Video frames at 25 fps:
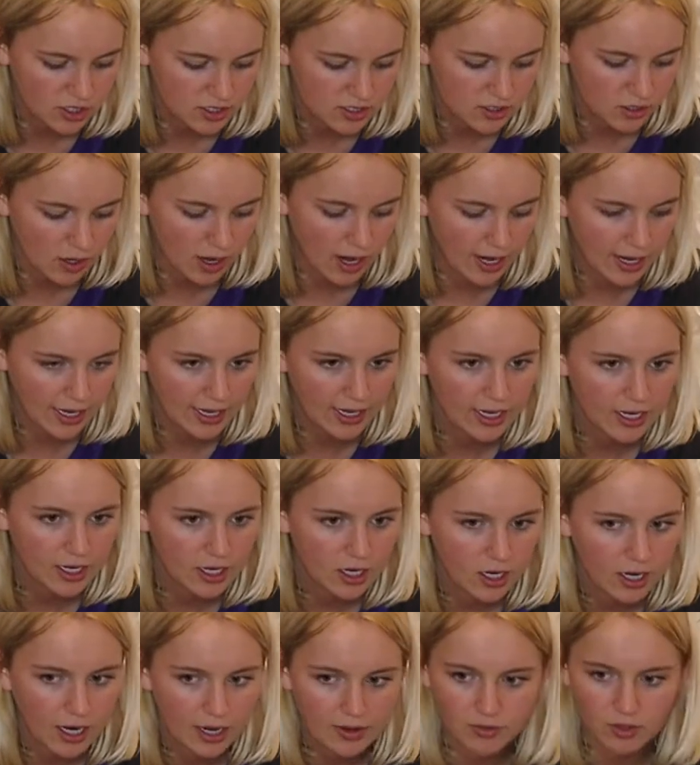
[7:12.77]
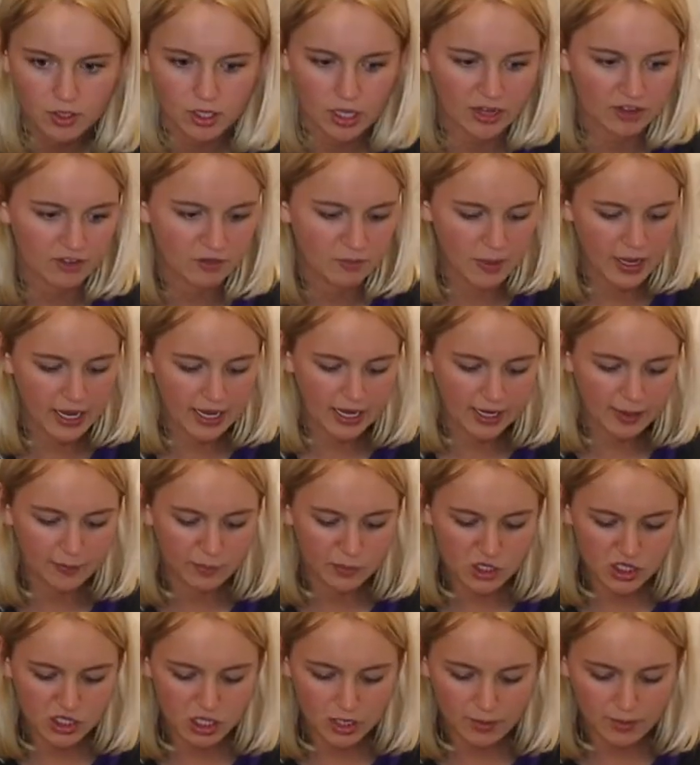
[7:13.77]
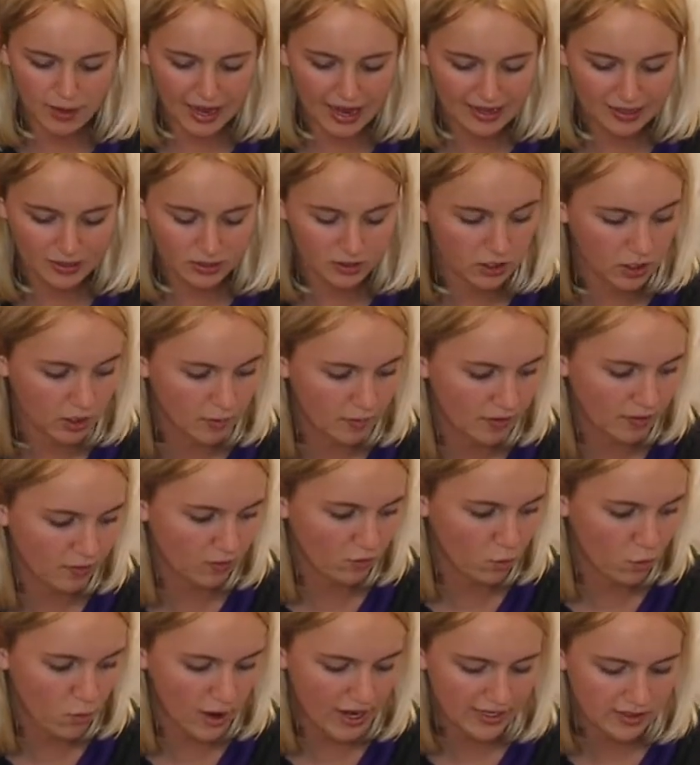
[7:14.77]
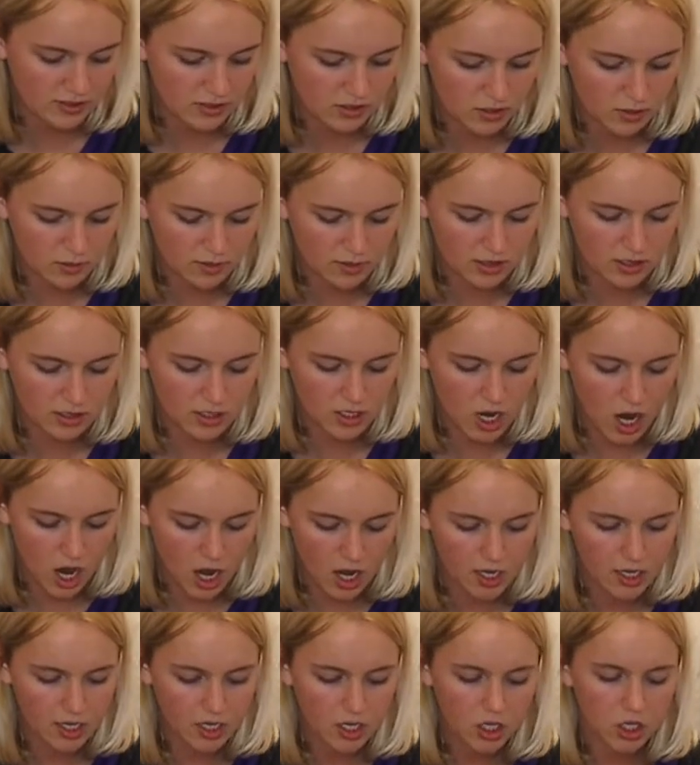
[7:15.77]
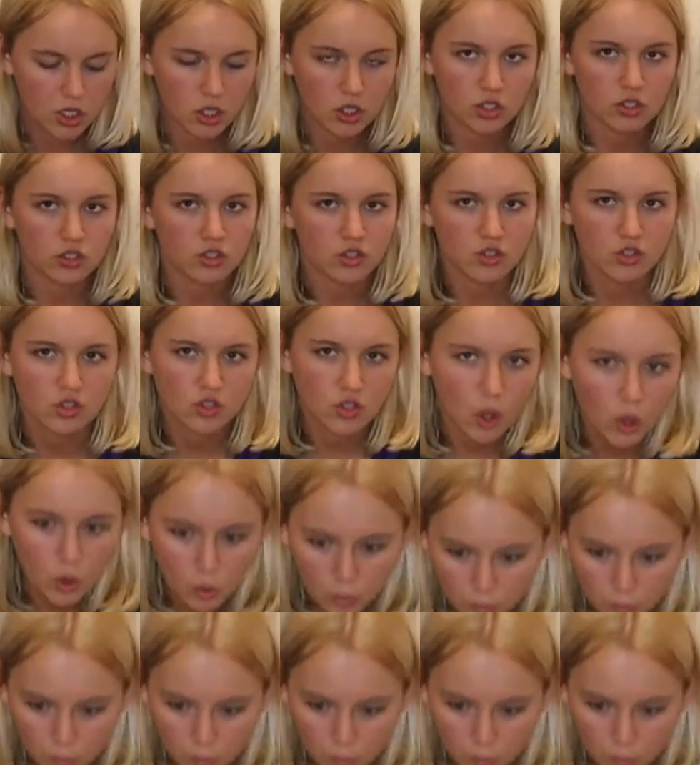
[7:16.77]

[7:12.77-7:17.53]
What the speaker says: so I have a lot of paint. I'm just gonna add a little bit of white so it's not so